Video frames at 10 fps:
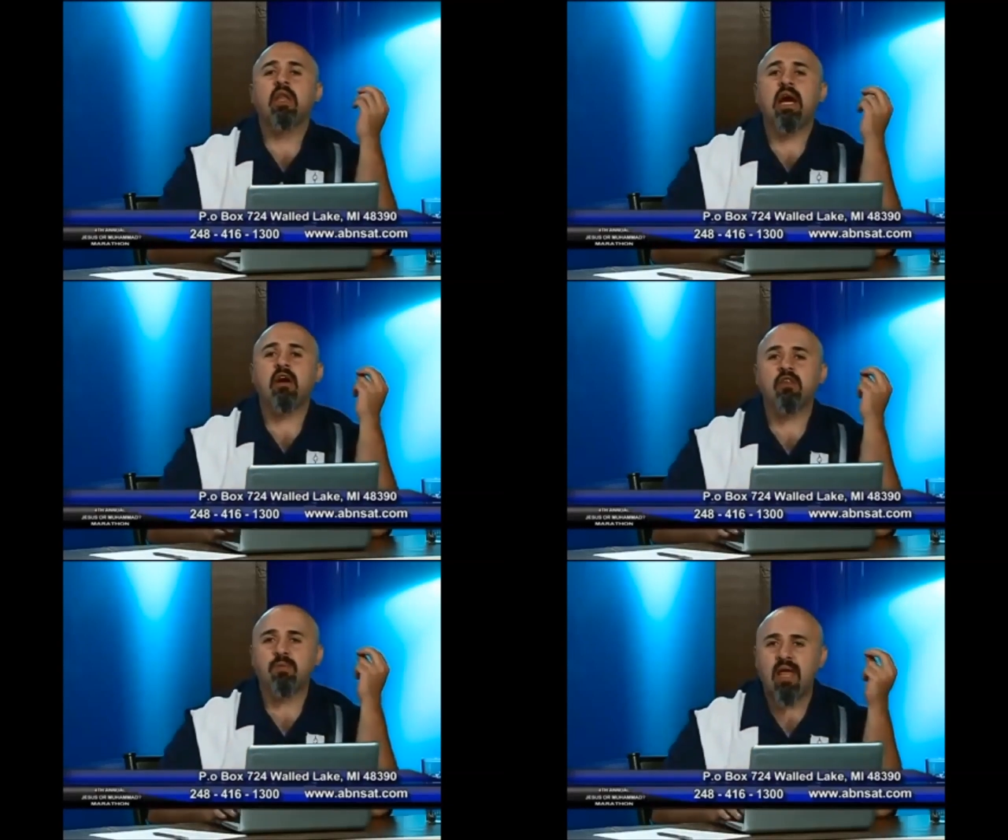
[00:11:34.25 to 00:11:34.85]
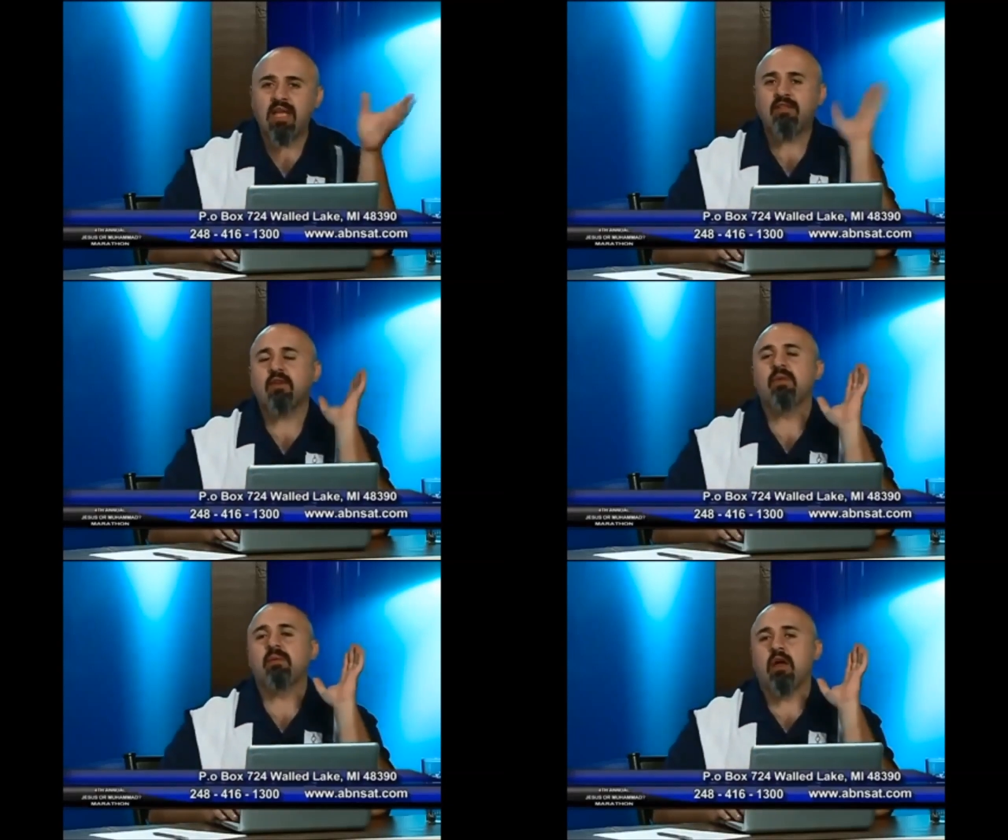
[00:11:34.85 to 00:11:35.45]
Now explain
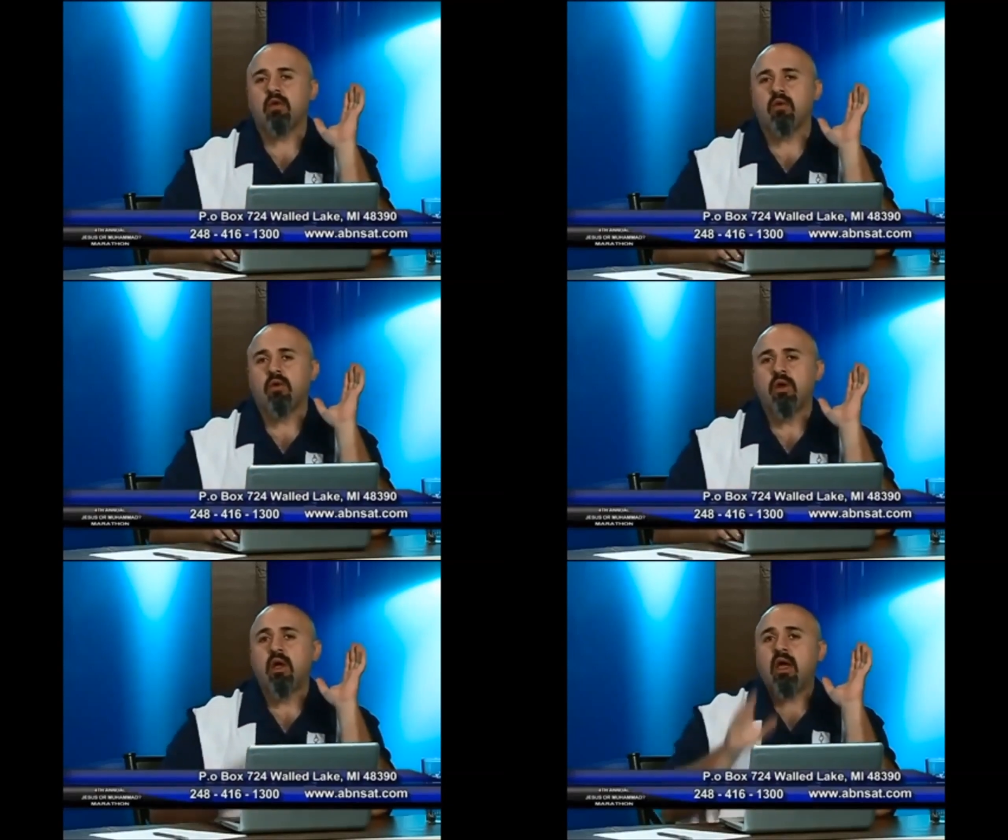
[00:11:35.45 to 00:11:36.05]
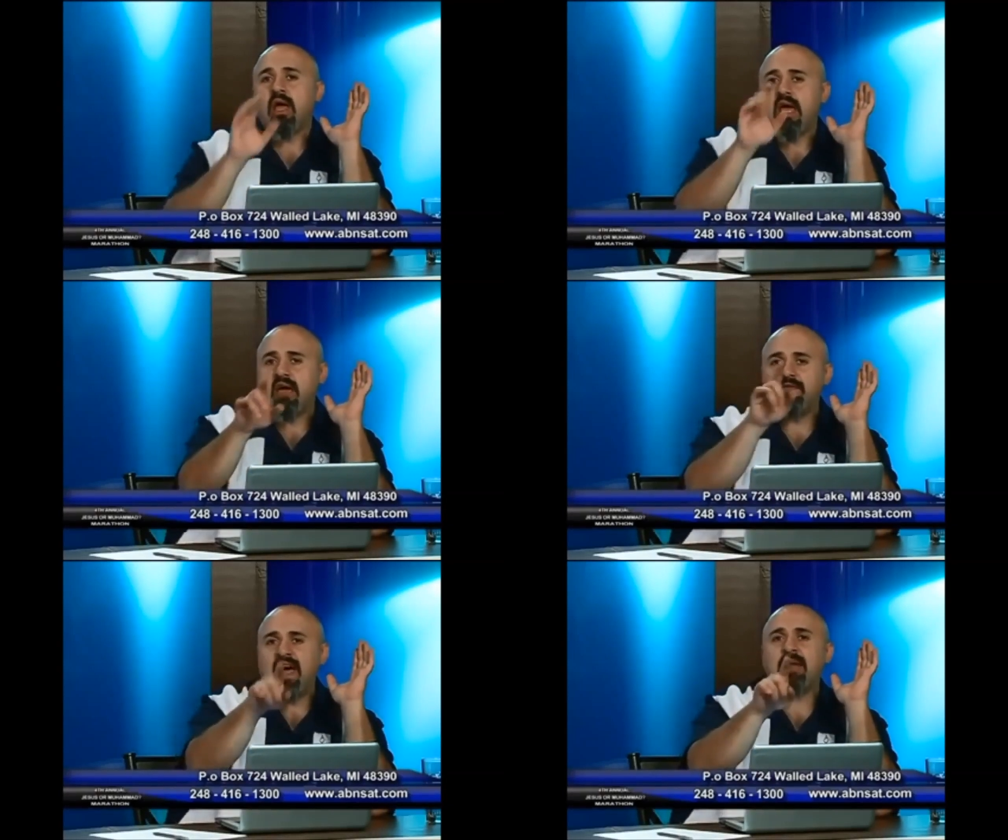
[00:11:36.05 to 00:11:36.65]
to me, Manu,
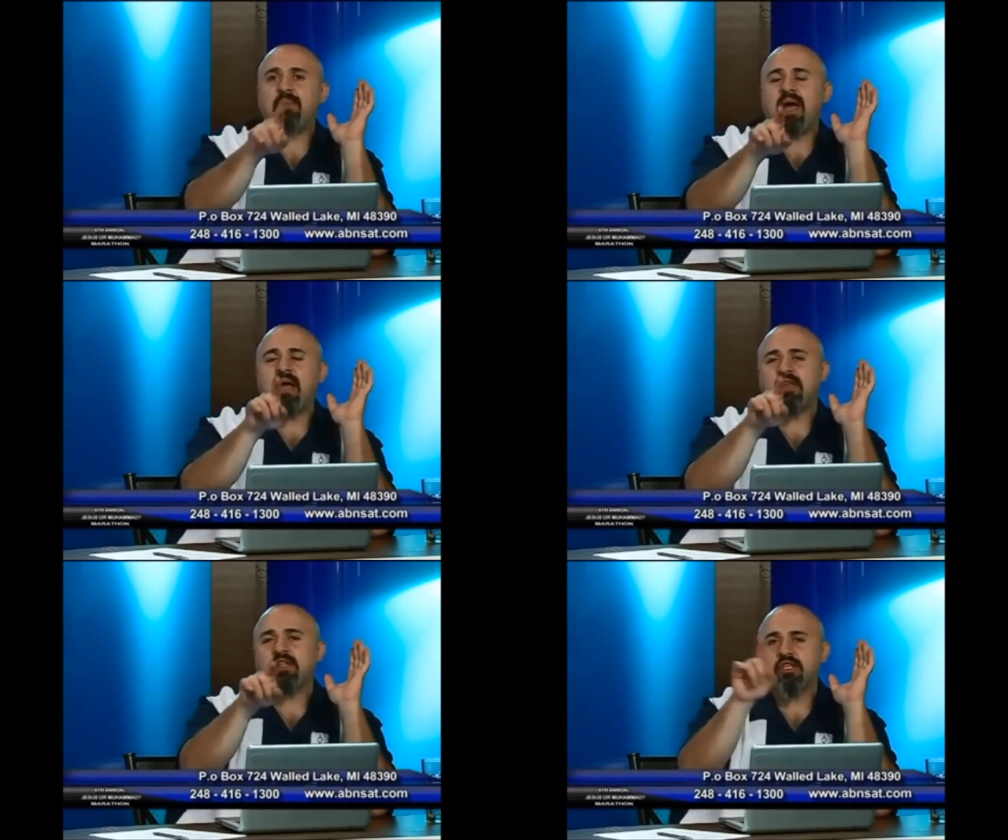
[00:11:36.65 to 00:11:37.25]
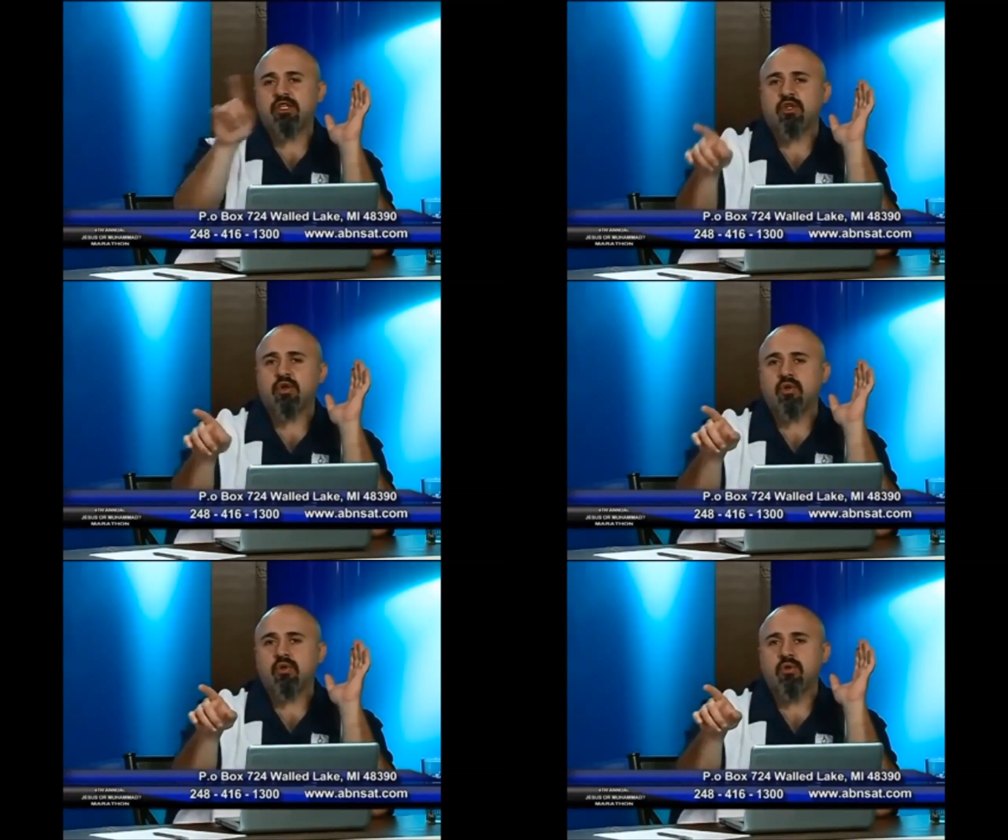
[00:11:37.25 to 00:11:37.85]
if that passage is
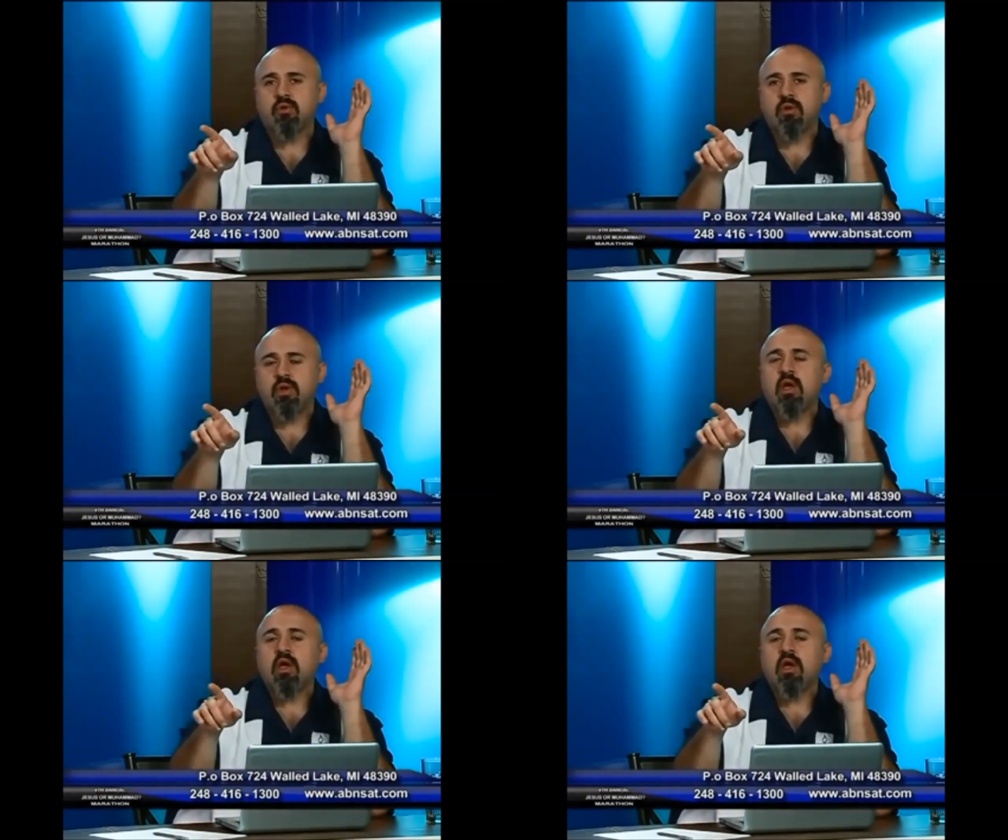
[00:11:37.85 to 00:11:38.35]
true,